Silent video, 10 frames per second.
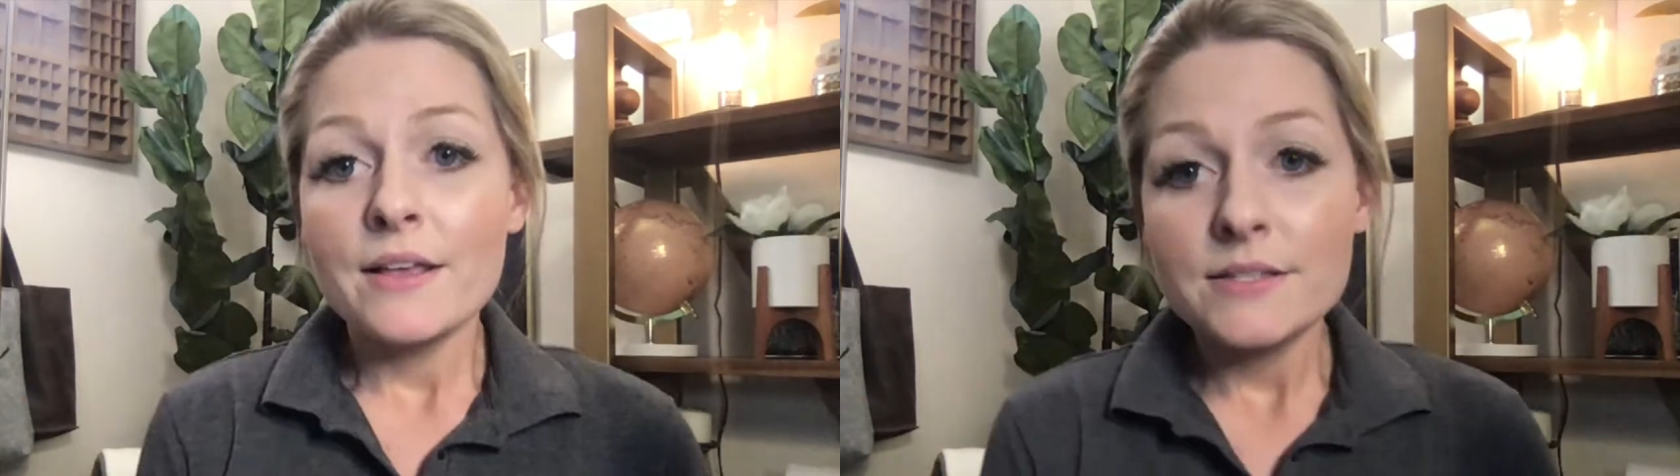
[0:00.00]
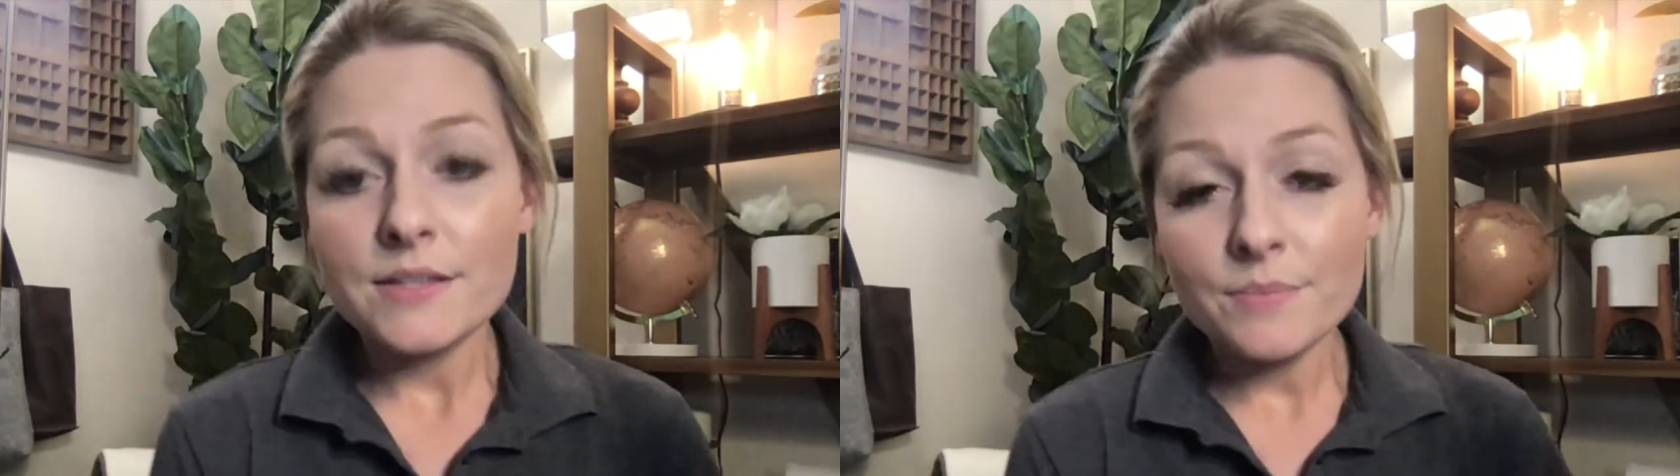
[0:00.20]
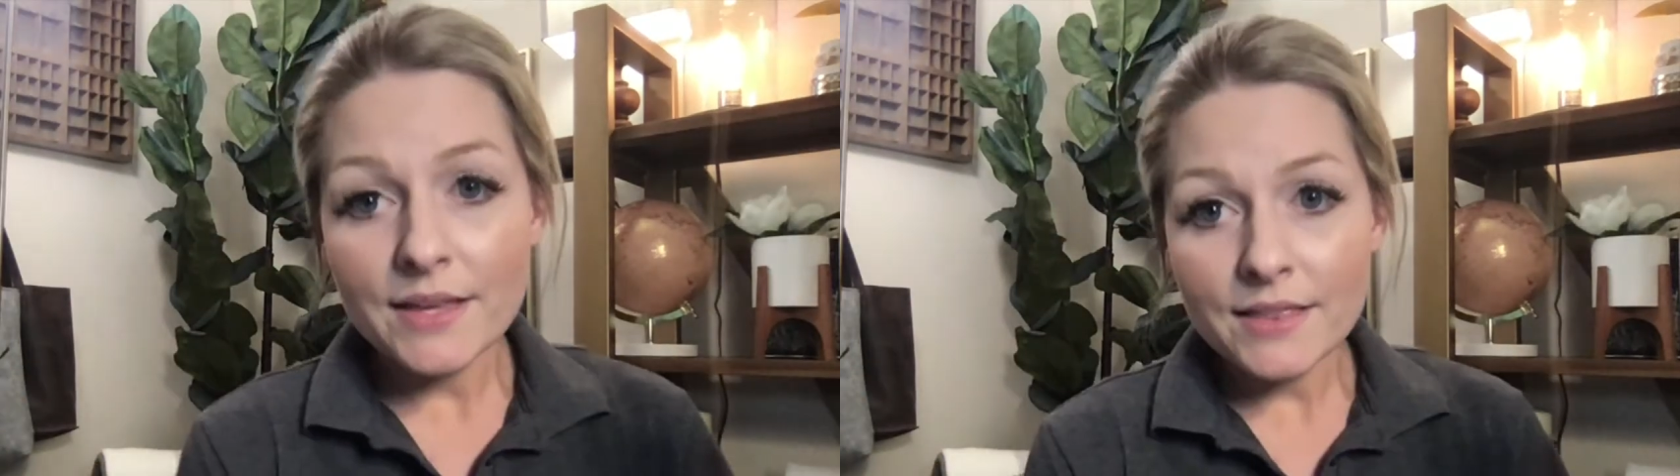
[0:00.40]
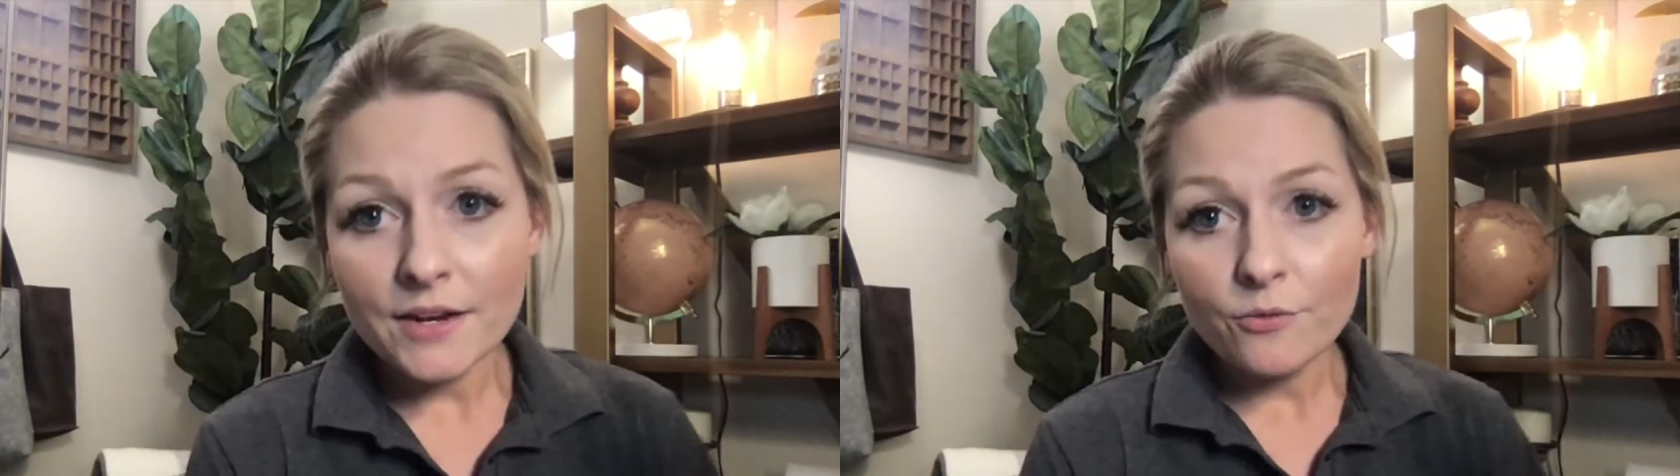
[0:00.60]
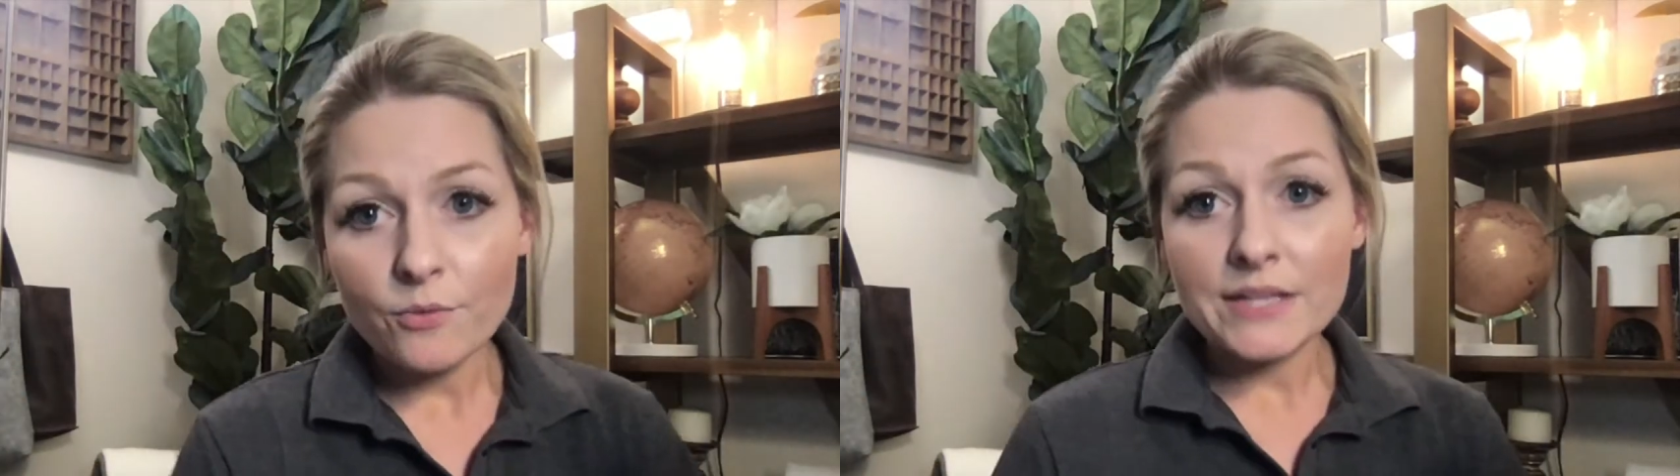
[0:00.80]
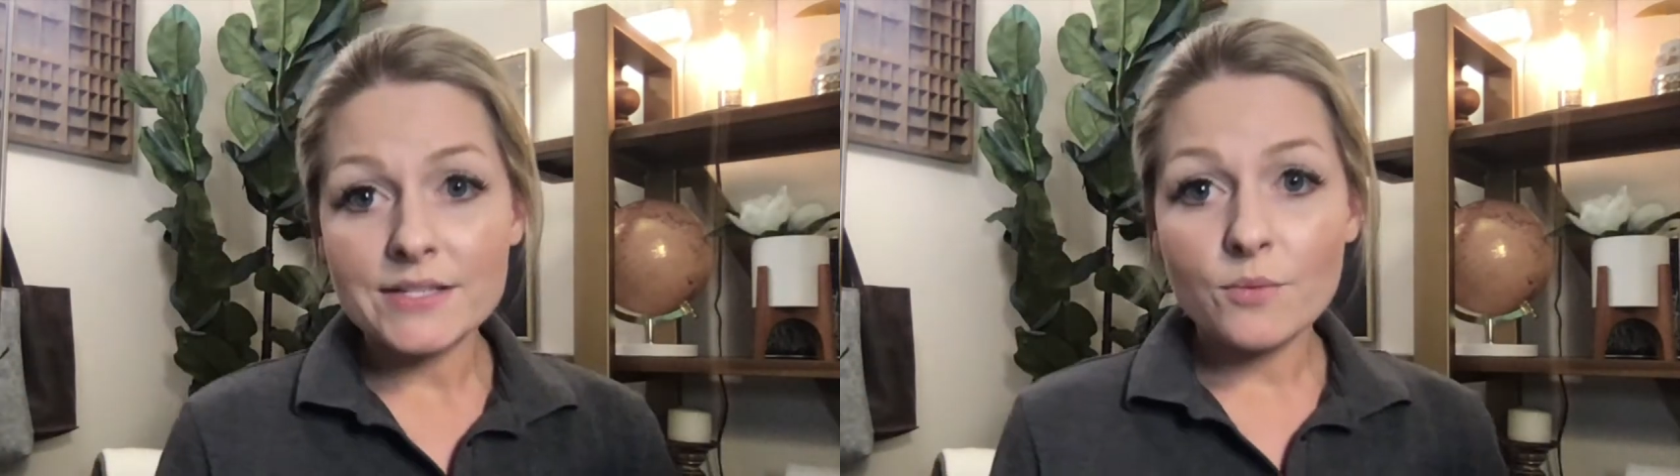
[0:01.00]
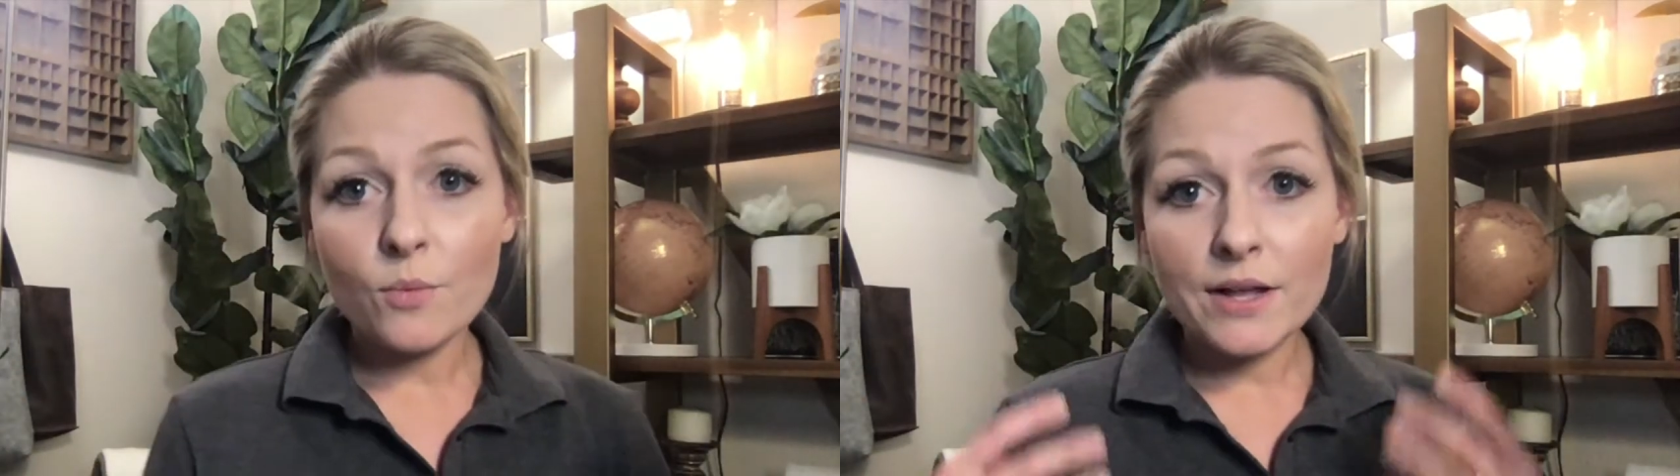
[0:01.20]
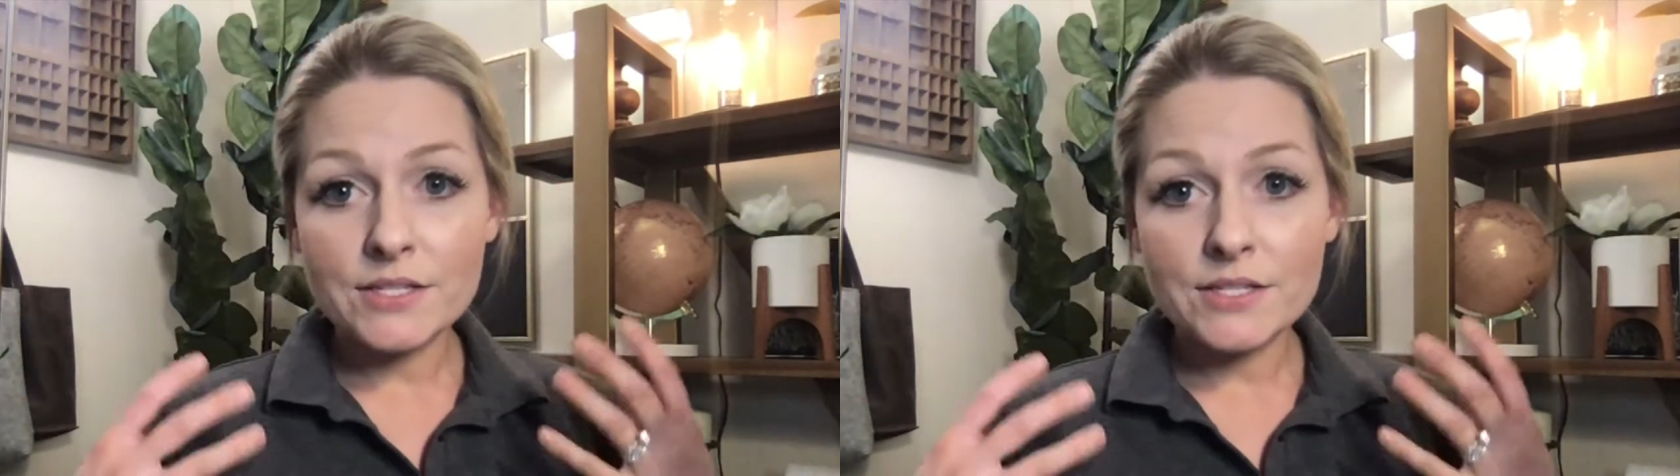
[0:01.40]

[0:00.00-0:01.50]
Something that if we did want